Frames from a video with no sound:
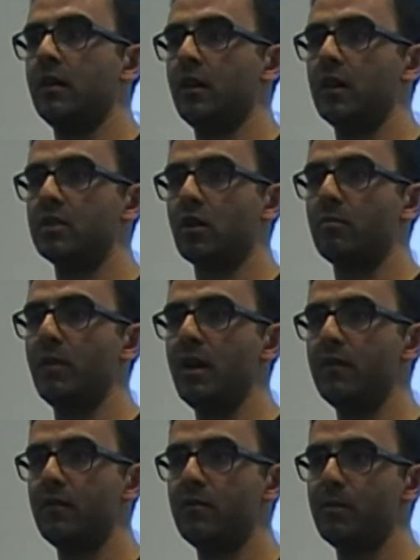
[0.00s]
It's on
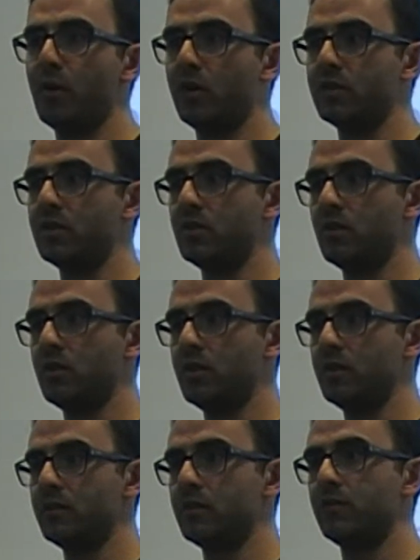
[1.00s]
Maven
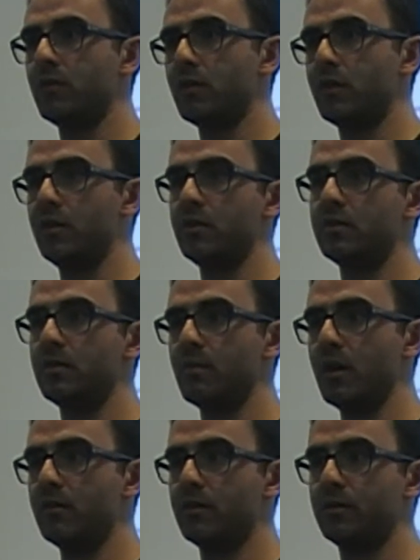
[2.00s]
repositories. If you are using
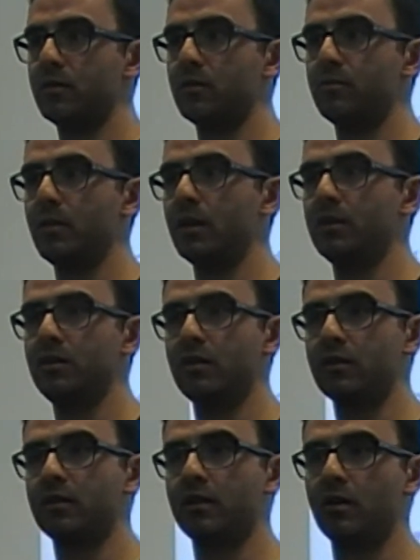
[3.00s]
Maven to build your
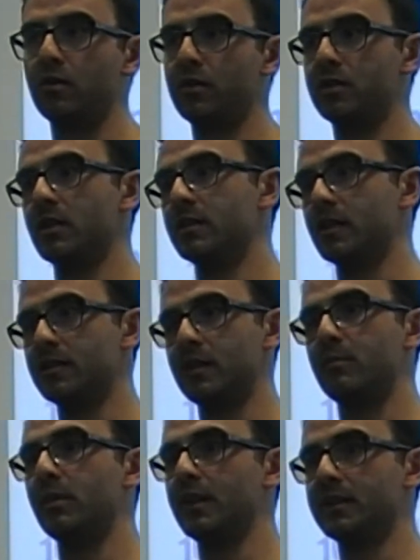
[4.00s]
code, it's just as
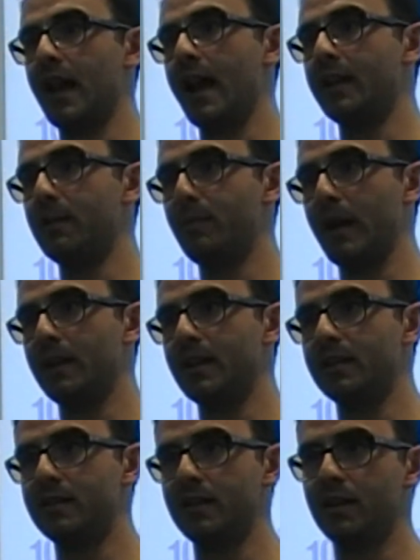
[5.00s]
simple as add
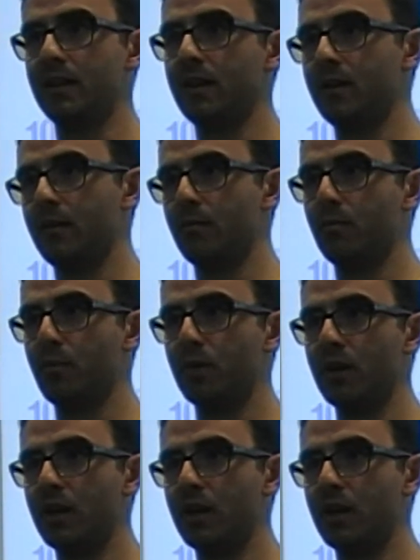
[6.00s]
dependency, put it